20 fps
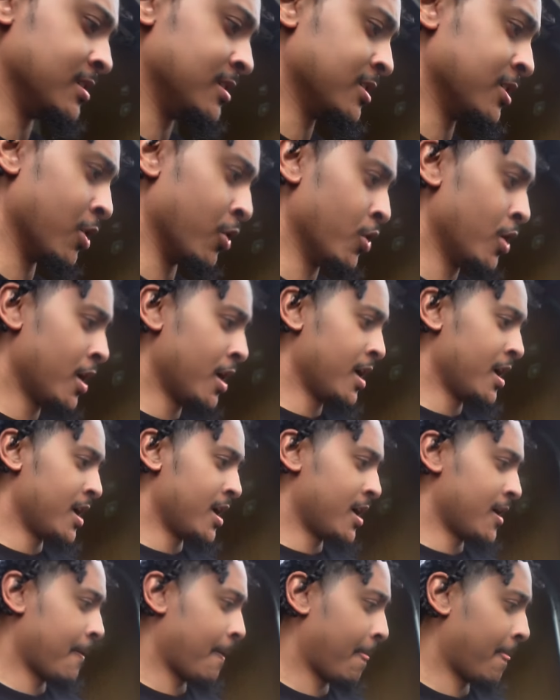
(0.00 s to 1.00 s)
So
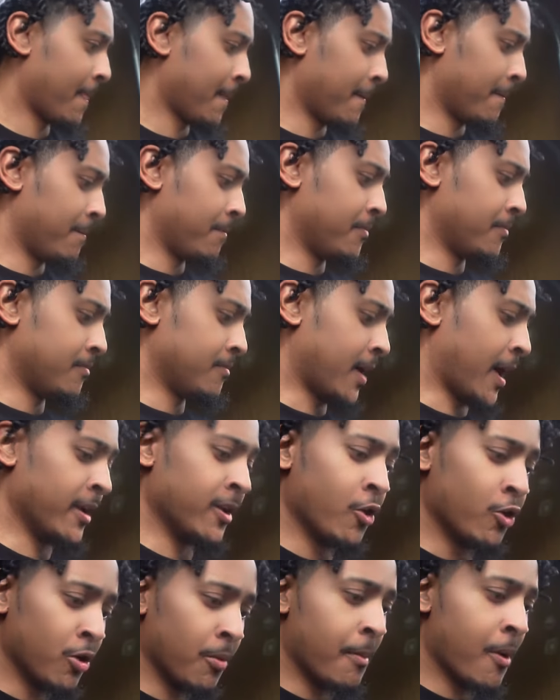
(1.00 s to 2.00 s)
I
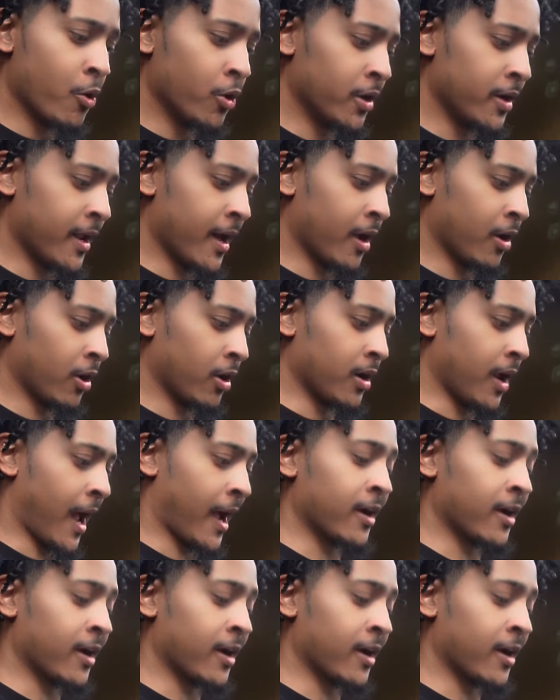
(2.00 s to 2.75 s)
know the motor not hurt.